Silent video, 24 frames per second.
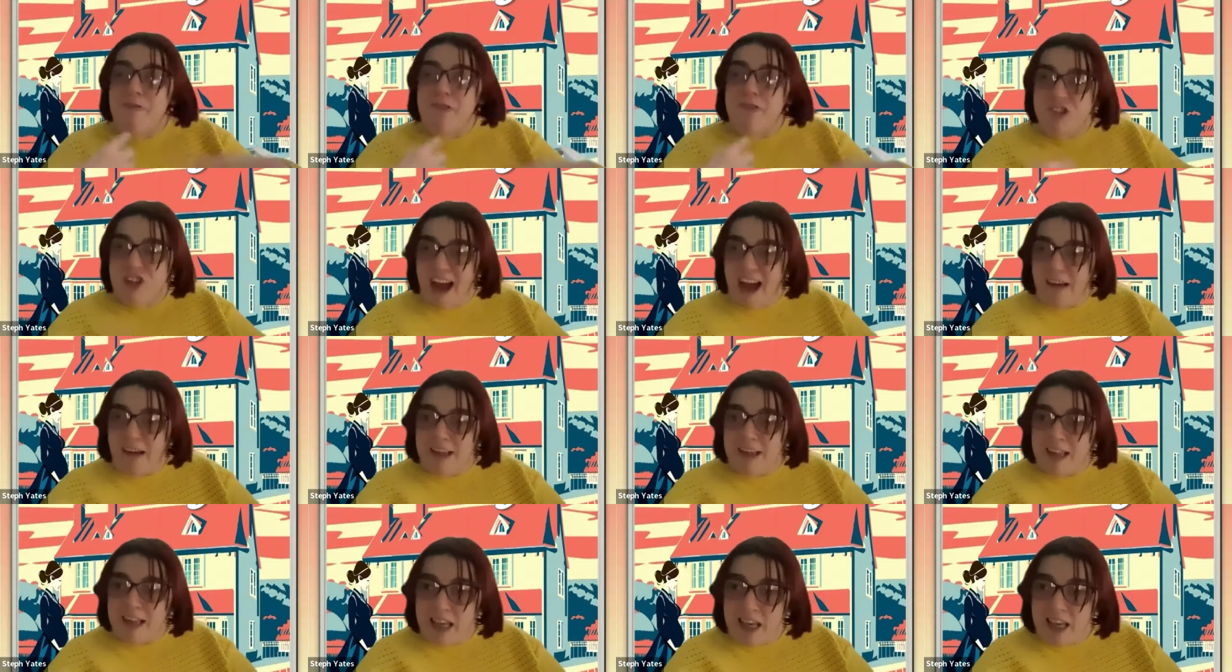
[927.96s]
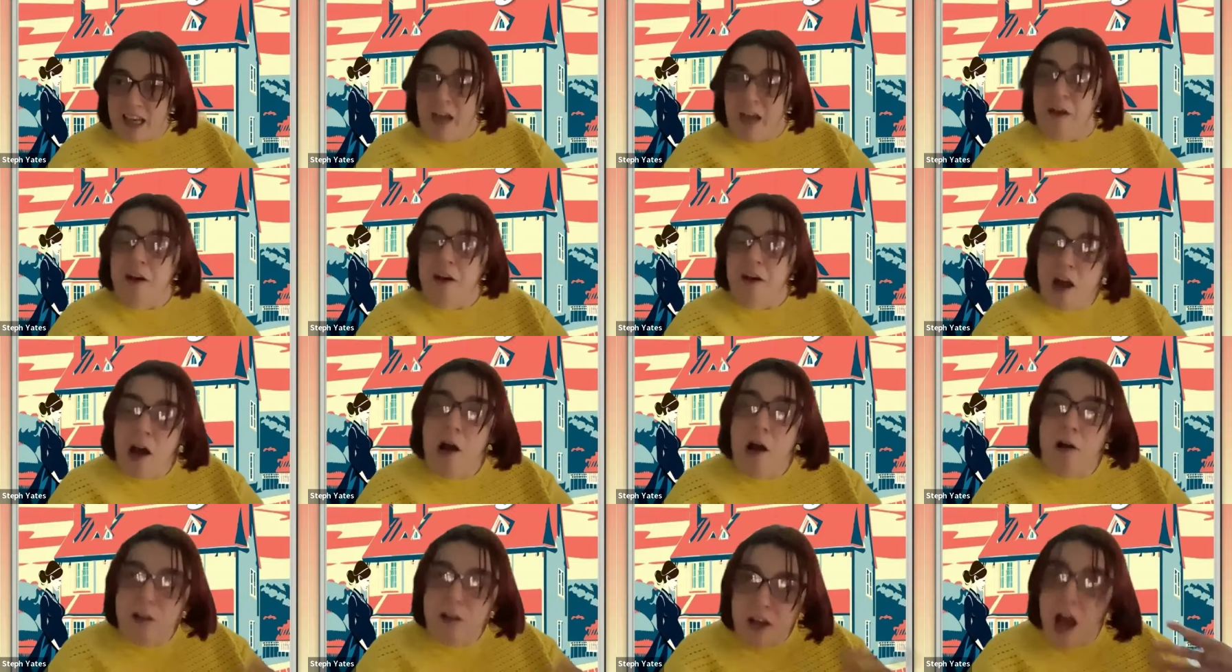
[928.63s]
the chance to
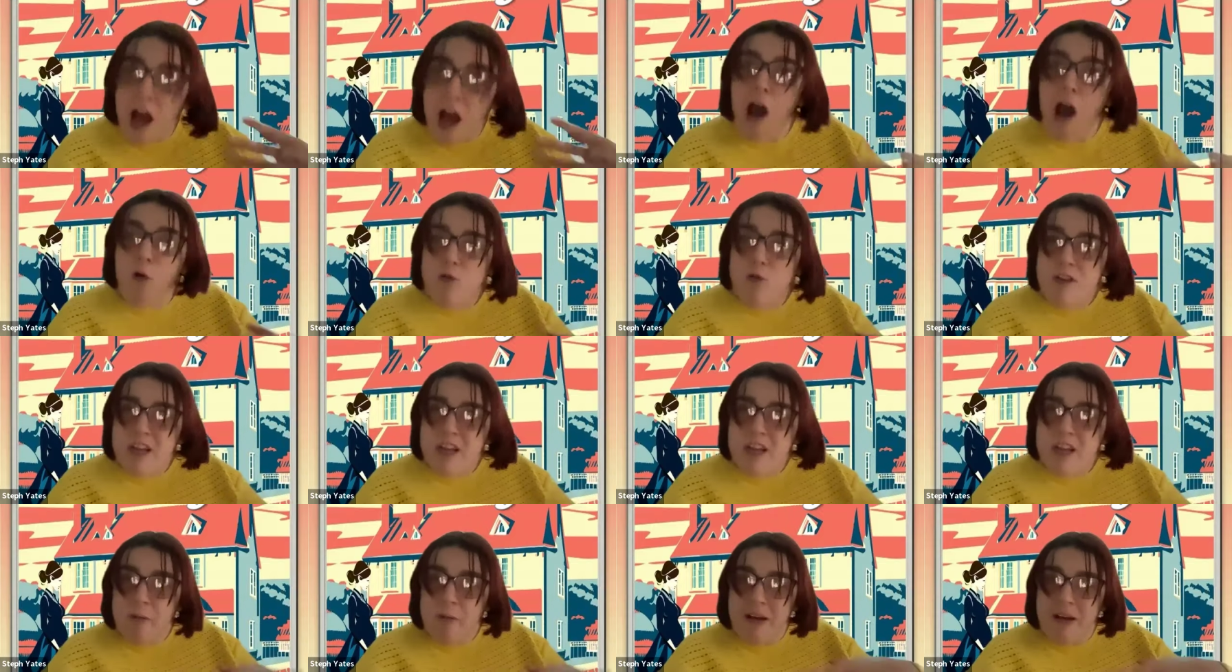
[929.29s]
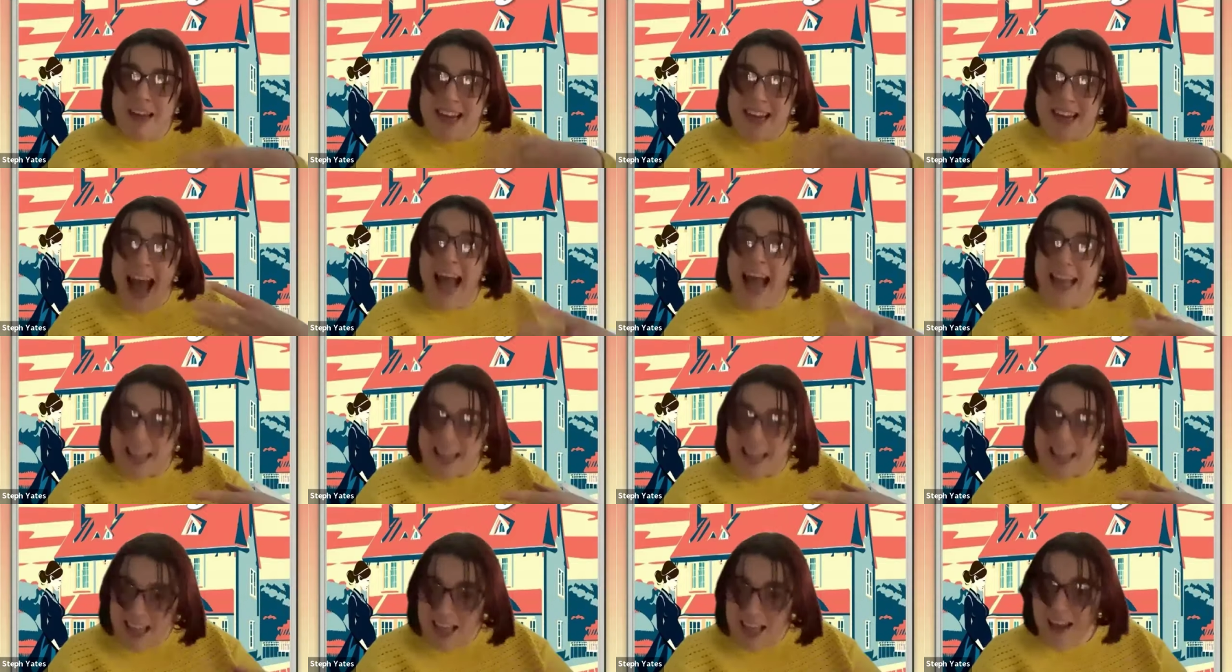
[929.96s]
know you and get
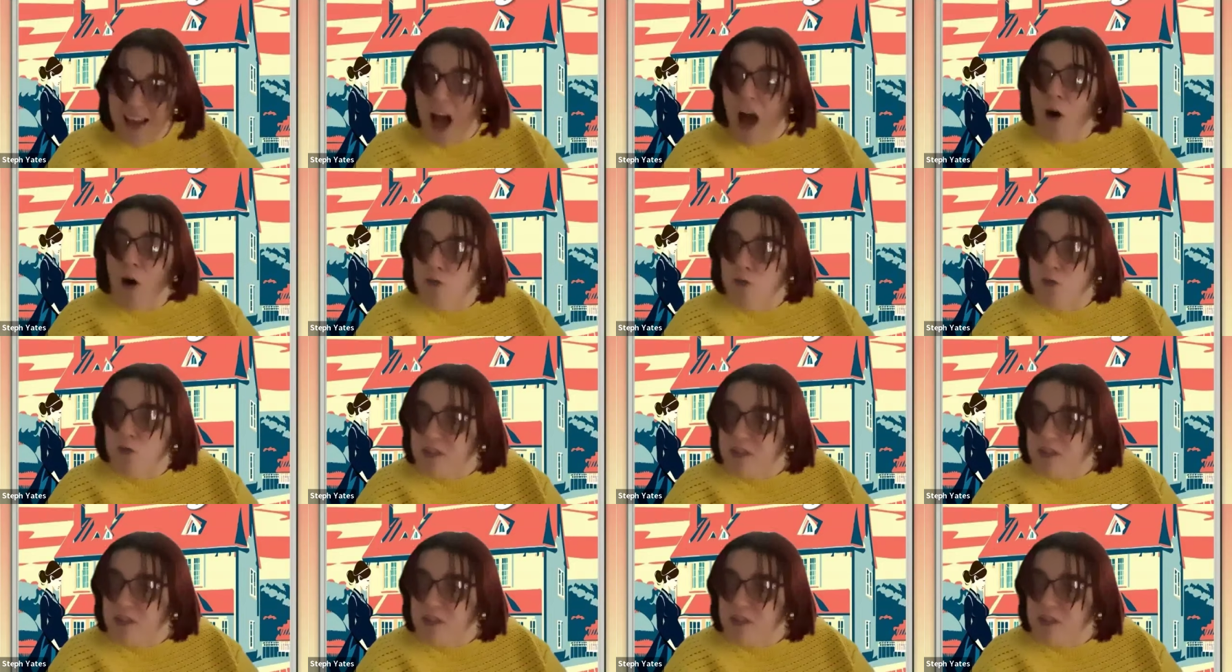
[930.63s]
to know